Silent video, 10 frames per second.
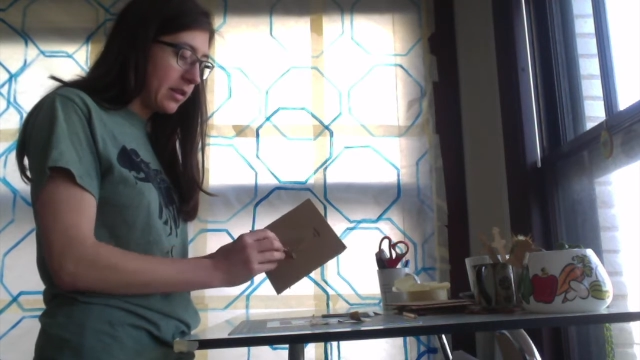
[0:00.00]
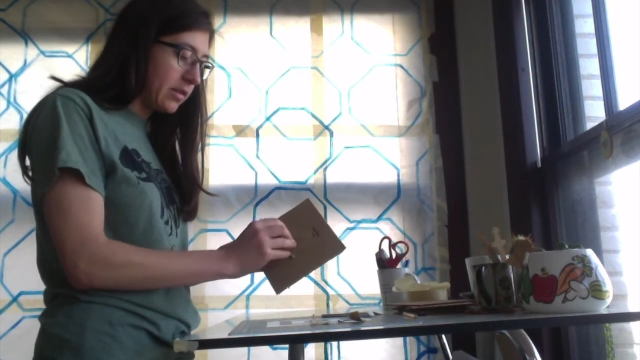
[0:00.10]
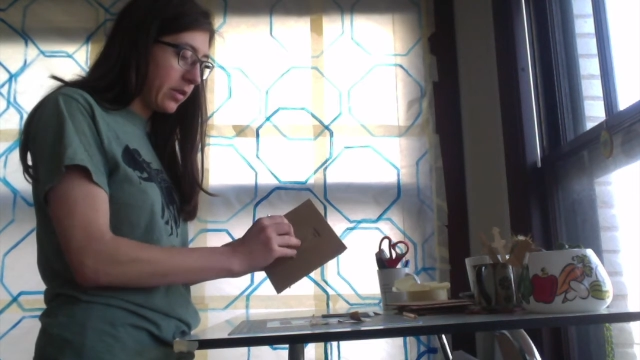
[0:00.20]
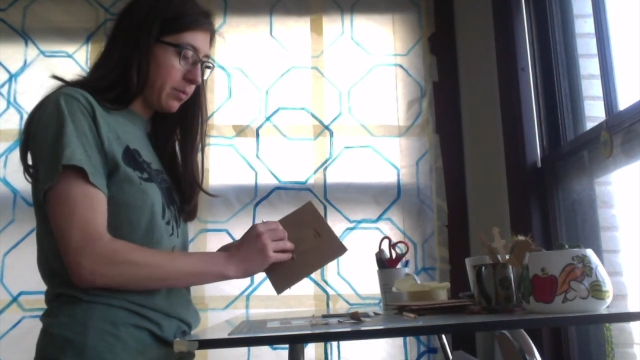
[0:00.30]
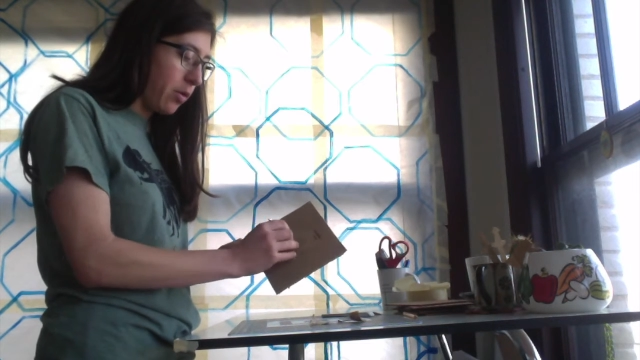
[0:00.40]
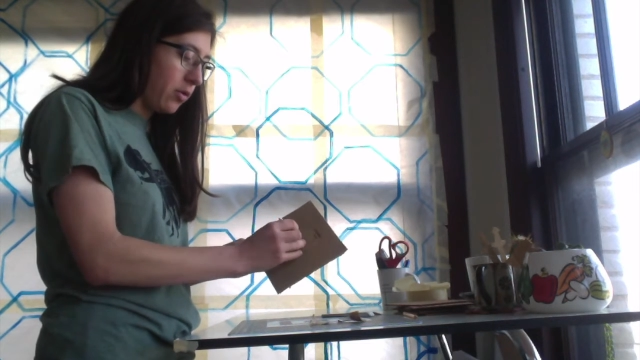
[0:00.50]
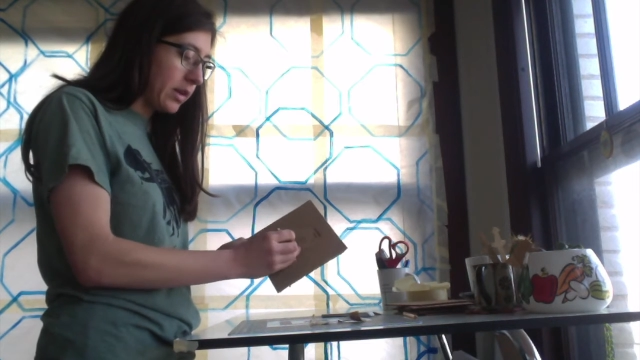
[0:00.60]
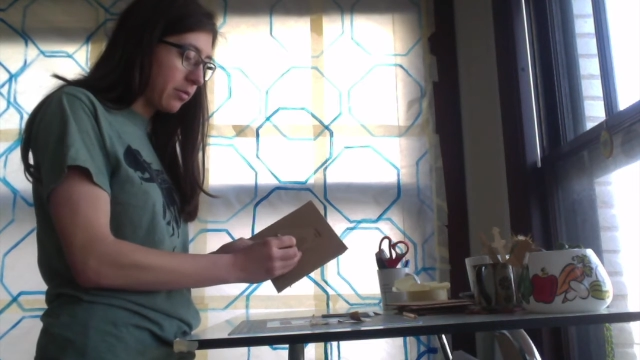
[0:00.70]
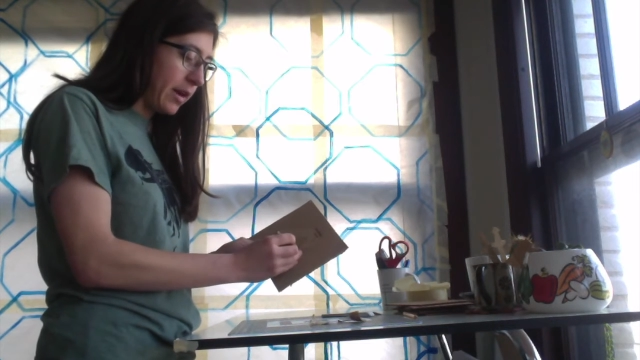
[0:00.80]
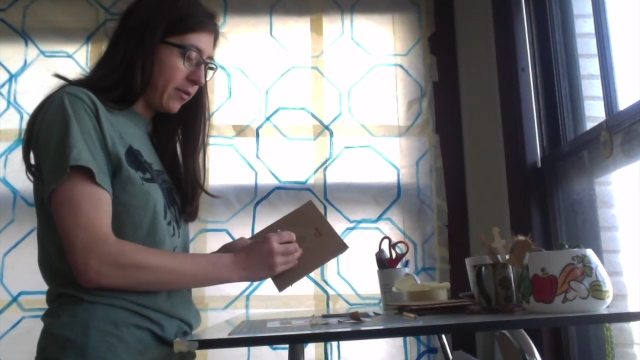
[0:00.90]
so I'm
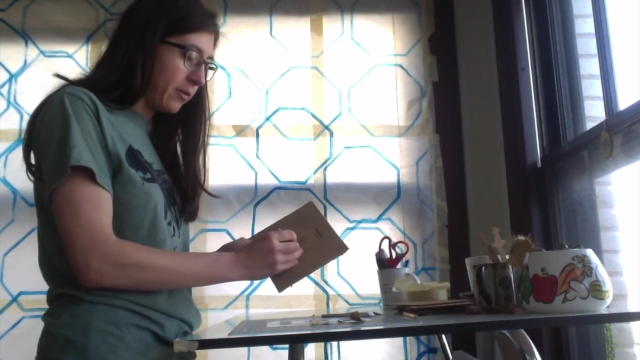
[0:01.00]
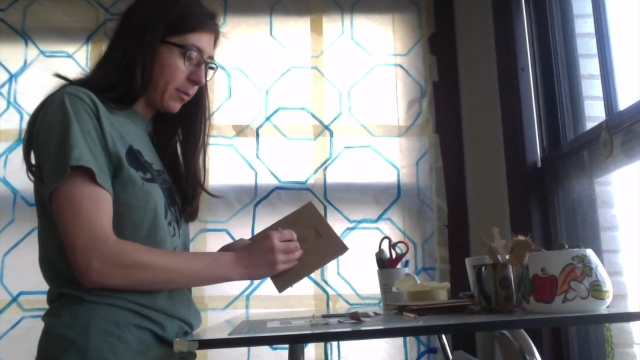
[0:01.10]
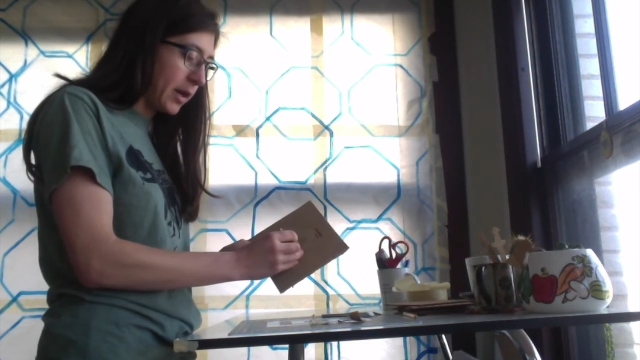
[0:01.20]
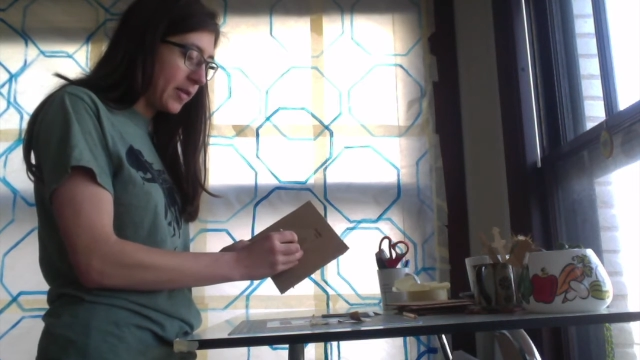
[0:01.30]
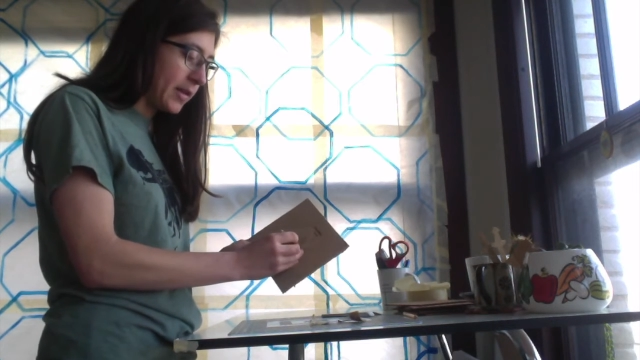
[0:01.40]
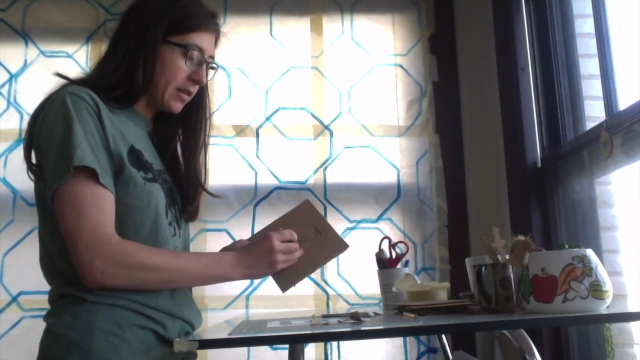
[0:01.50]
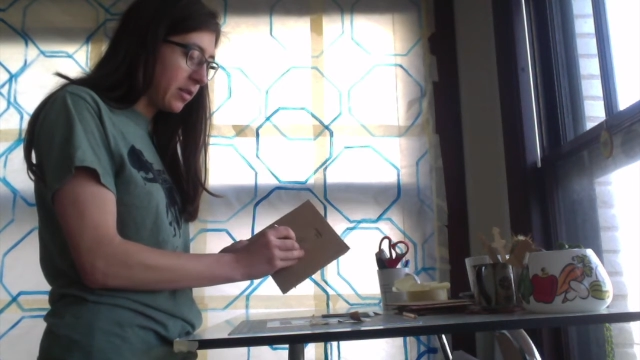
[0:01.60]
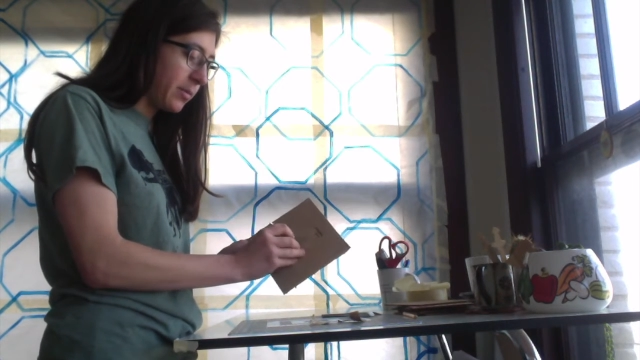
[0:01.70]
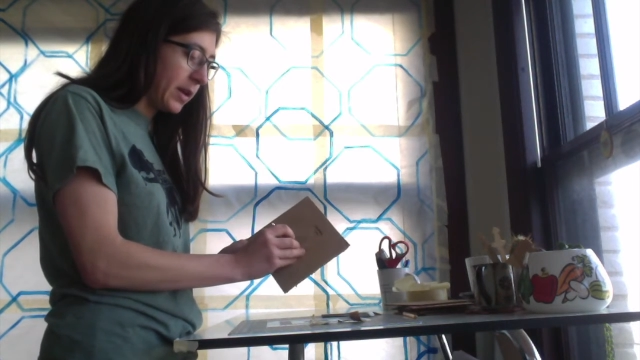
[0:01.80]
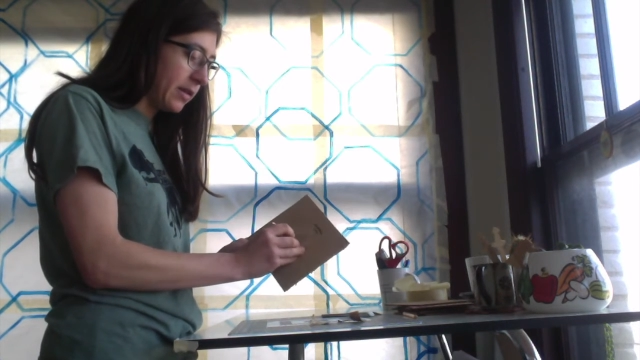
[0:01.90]
pulling away from my
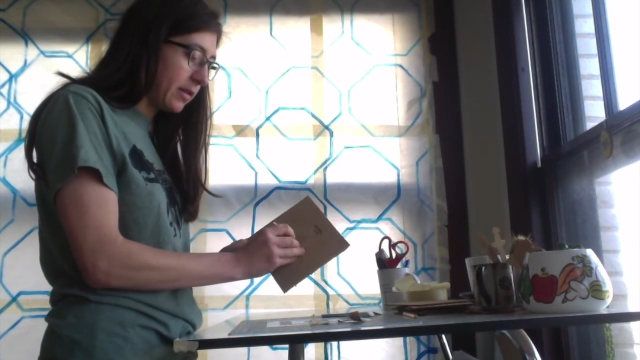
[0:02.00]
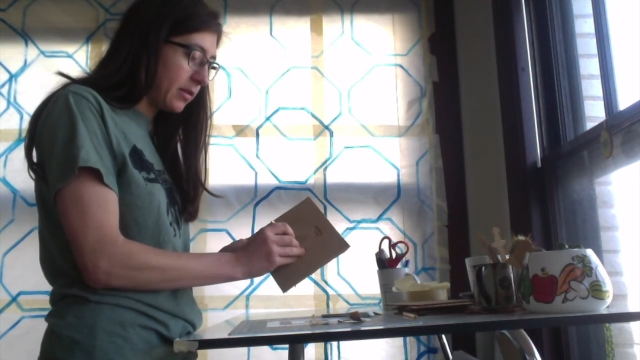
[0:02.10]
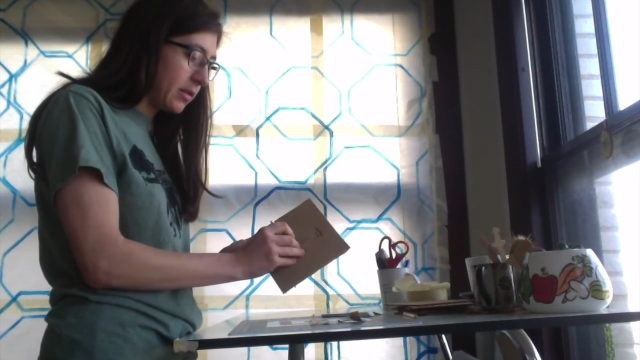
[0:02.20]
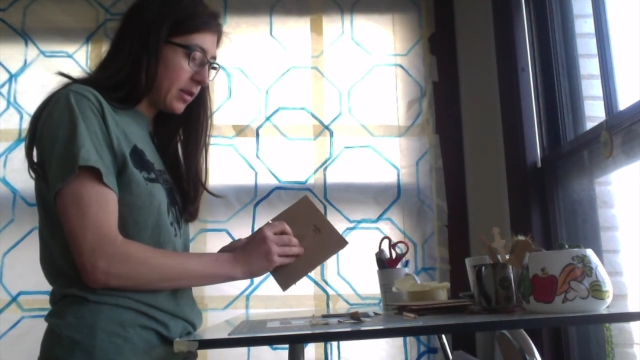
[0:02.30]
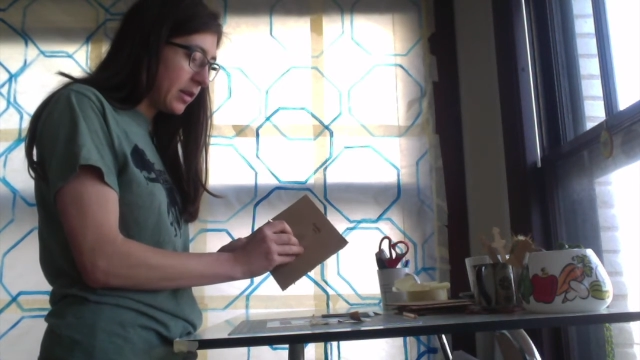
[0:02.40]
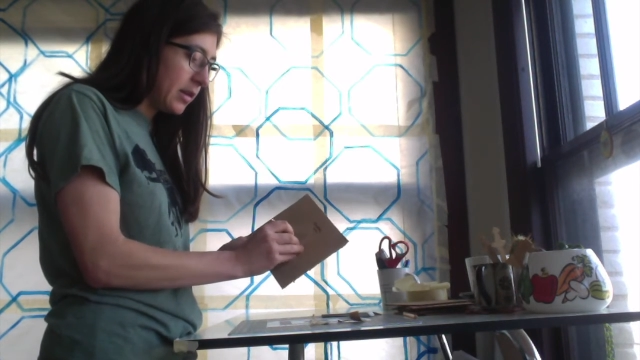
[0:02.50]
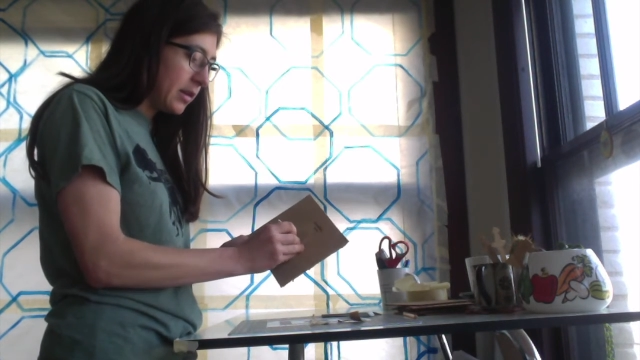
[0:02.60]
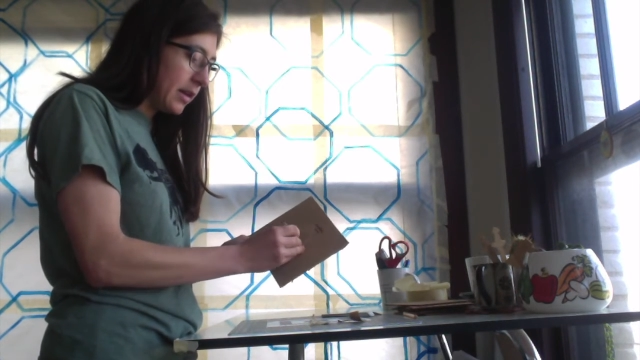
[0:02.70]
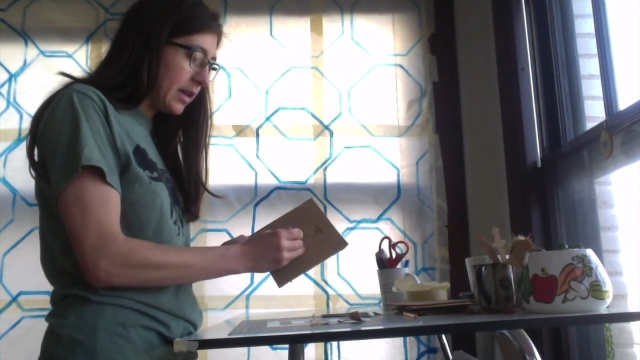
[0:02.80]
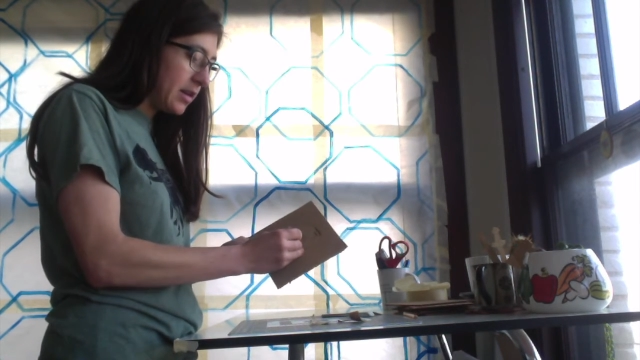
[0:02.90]
centerpiece
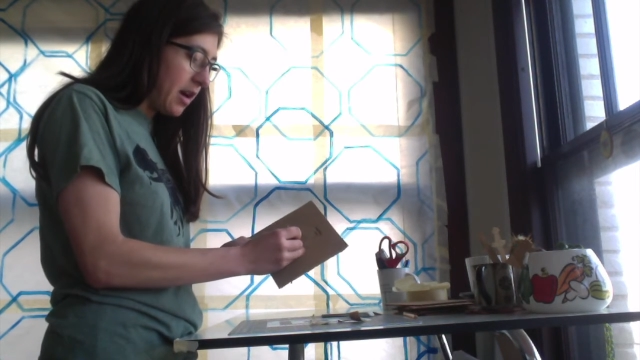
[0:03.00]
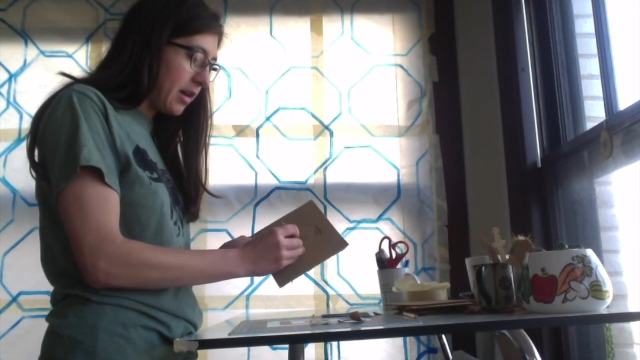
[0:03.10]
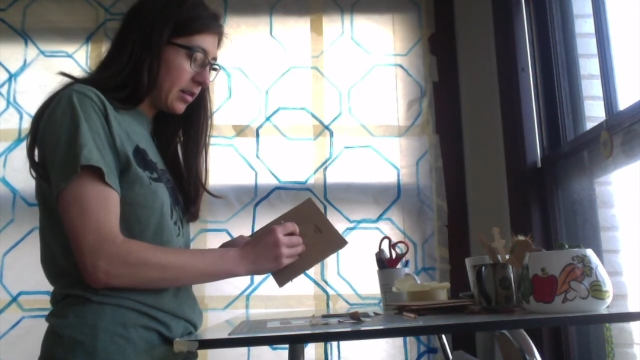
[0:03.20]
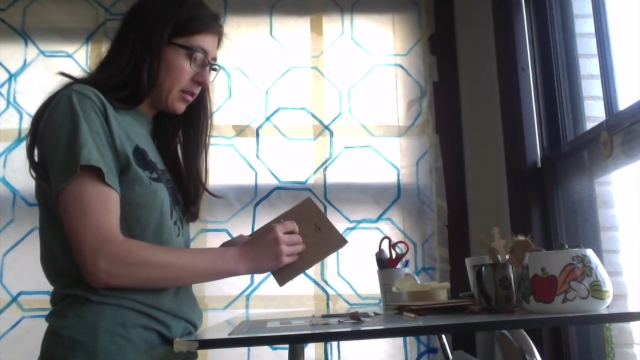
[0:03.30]
and not